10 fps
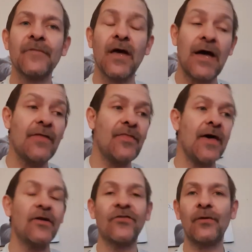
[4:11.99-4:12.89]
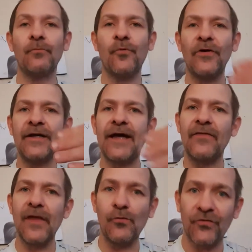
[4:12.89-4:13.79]
And then at some point again,
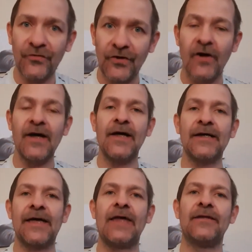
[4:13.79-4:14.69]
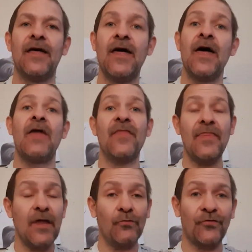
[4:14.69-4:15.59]
they'll start it again, and then
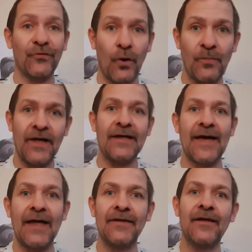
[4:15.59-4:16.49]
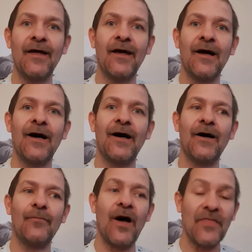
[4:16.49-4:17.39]
they'll stop it again,
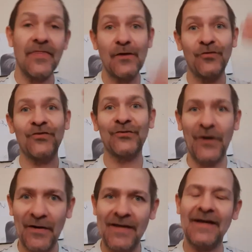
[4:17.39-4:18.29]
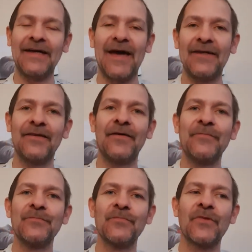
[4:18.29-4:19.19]
and then they'll start it again.
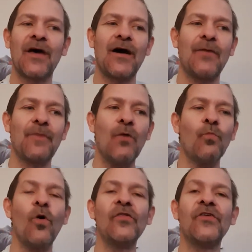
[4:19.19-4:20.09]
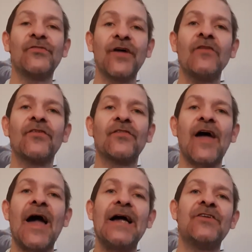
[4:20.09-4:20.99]
And what this does is it
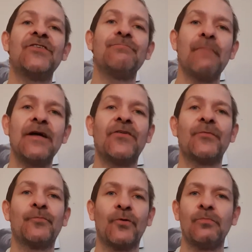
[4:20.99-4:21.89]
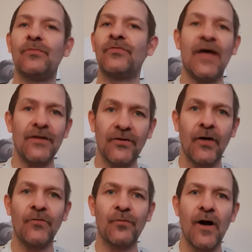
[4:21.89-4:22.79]
actually makes the problem 10
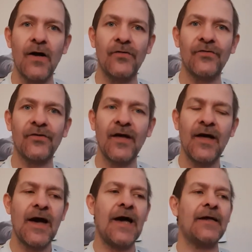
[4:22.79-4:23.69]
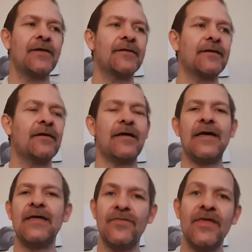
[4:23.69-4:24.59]
times worse. And
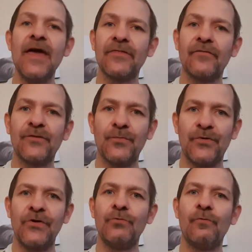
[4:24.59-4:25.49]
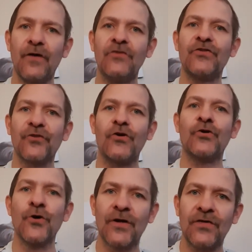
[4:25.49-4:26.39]
in the end, the computer will virtually try and
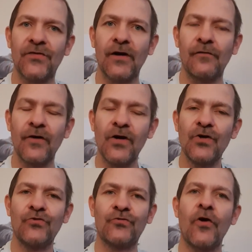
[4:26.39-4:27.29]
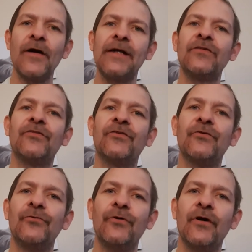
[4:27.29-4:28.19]
cook itself trying
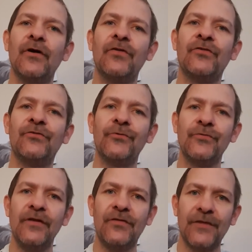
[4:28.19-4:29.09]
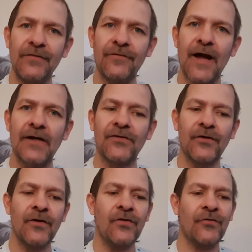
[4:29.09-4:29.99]
to do these defrags.
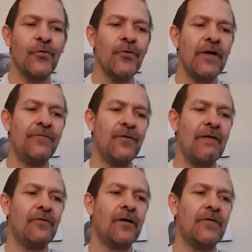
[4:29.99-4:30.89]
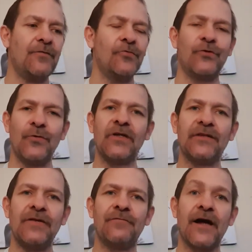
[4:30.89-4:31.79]
So if you're doing a
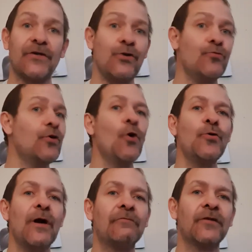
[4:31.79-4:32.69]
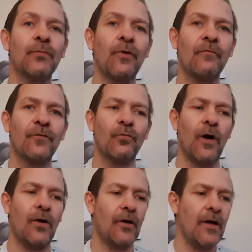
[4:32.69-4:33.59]
defrag and you know you haven't done one for a
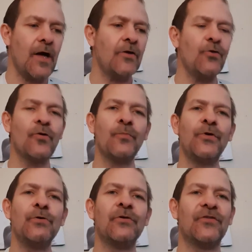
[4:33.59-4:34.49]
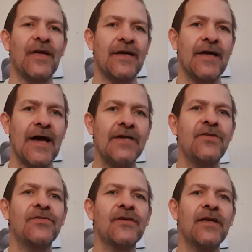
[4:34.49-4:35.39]
while and your computer is taking
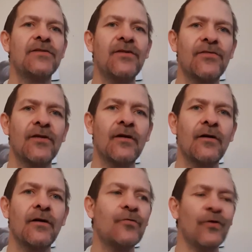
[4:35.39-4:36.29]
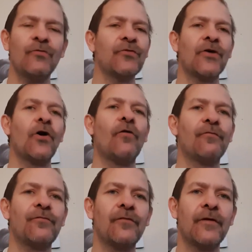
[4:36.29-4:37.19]
ages and ages, don't turn it
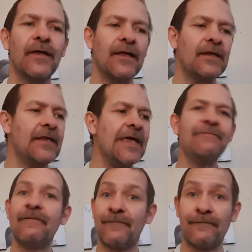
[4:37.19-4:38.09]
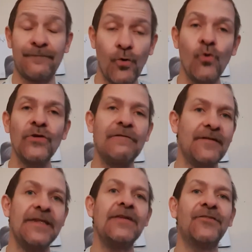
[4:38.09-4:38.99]
off. Leave it for if
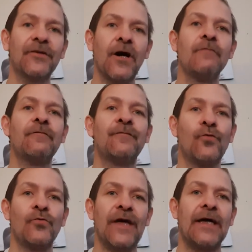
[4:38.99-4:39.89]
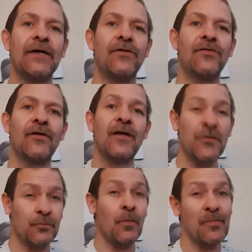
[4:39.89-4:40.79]
it needs to go for 4 days, it's
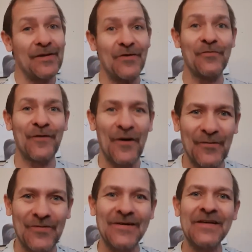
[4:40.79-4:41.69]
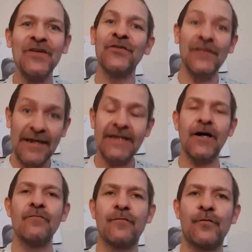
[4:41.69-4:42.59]
probably your fault. So let it
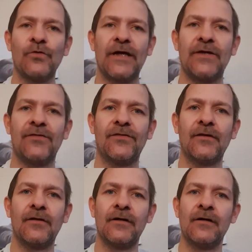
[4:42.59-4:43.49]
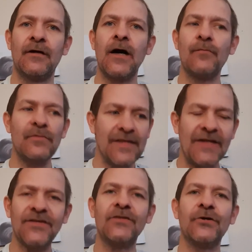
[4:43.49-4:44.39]
go for 4 days.
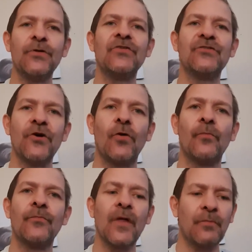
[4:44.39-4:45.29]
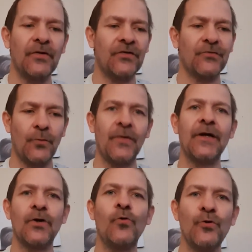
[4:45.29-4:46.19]
Let it do its job. By stopping
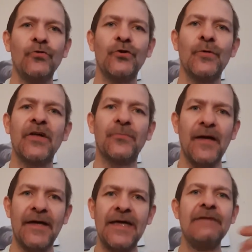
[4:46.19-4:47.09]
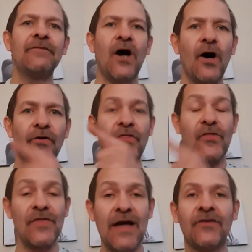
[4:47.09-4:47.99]
it, all you're doing is making it even harder the
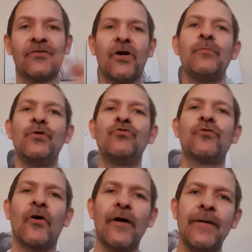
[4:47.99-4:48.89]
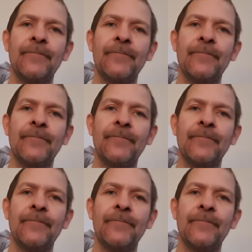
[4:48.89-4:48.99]
next time you try.